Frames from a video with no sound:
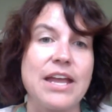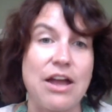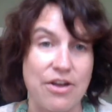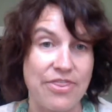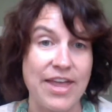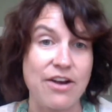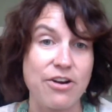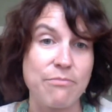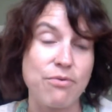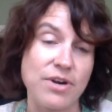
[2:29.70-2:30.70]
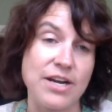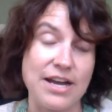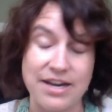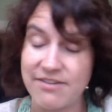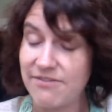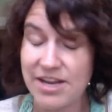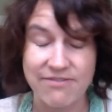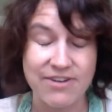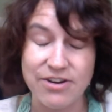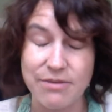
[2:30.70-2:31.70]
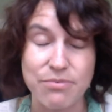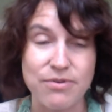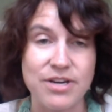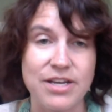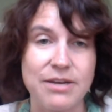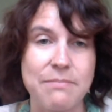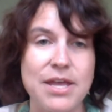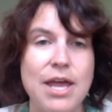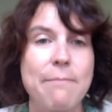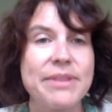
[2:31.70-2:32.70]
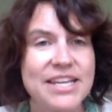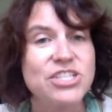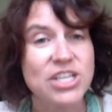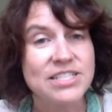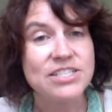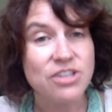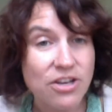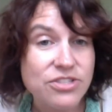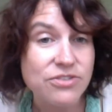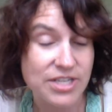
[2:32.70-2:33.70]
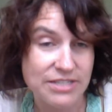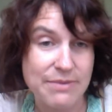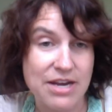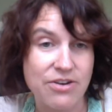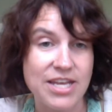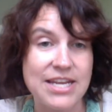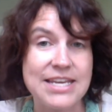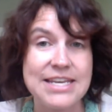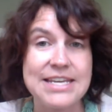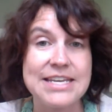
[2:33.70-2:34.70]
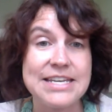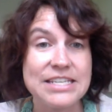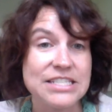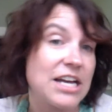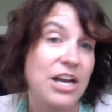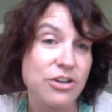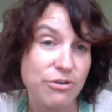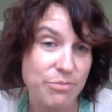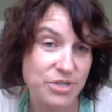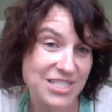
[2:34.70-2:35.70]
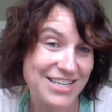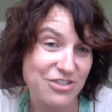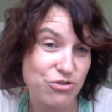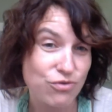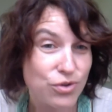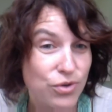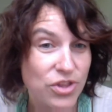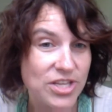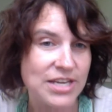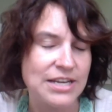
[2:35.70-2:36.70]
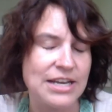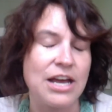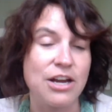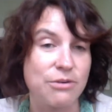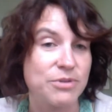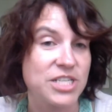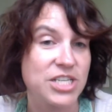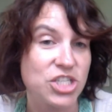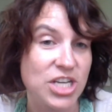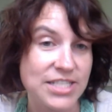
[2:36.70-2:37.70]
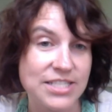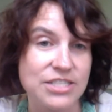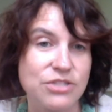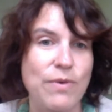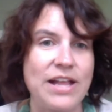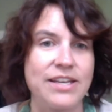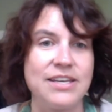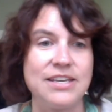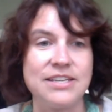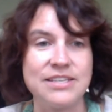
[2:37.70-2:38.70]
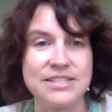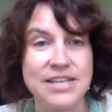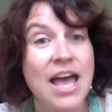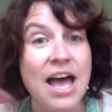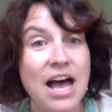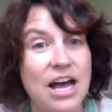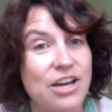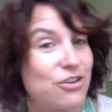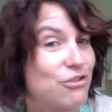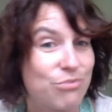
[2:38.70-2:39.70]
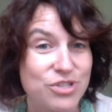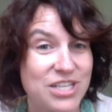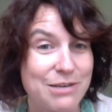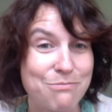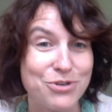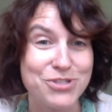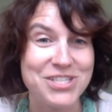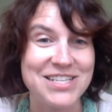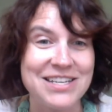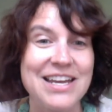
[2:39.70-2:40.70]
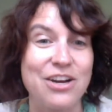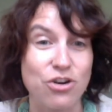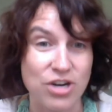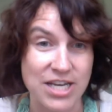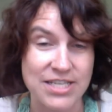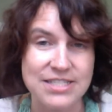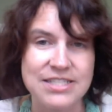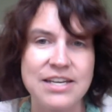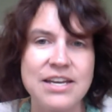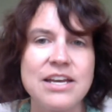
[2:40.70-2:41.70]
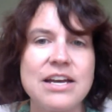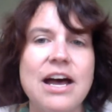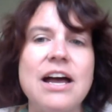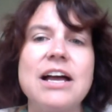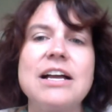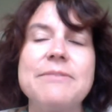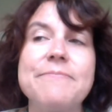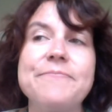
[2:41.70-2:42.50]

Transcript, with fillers: that are important to God and, and very important to Him, but that justice also does matter, that He is one hundred percent truth, one hundred percent justice, while He is one hundred percent mercy and grace. Um,